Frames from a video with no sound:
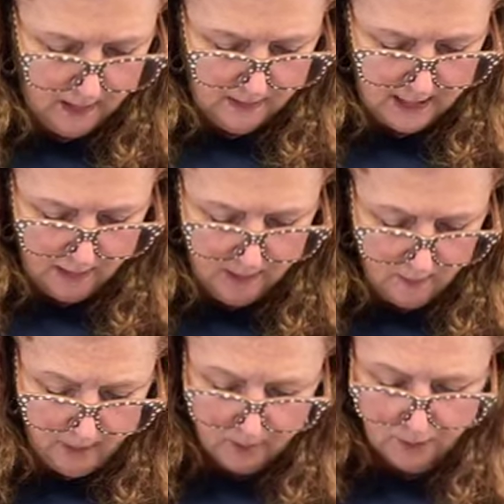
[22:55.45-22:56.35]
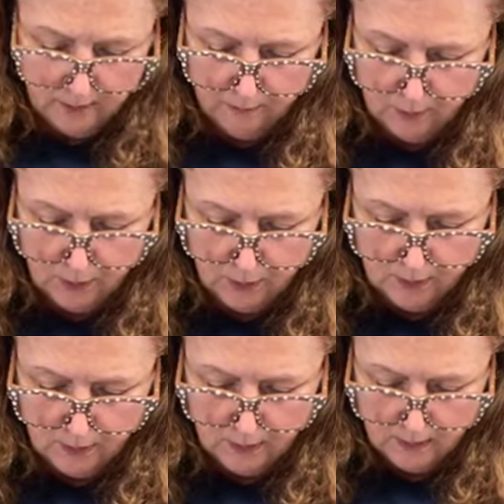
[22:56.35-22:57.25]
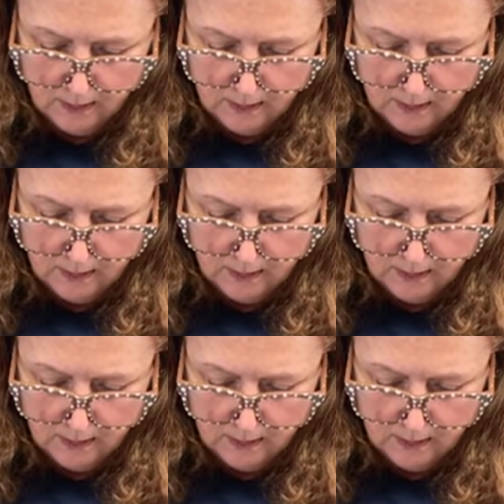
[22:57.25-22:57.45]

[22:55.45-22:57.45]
And down here I might do some blue.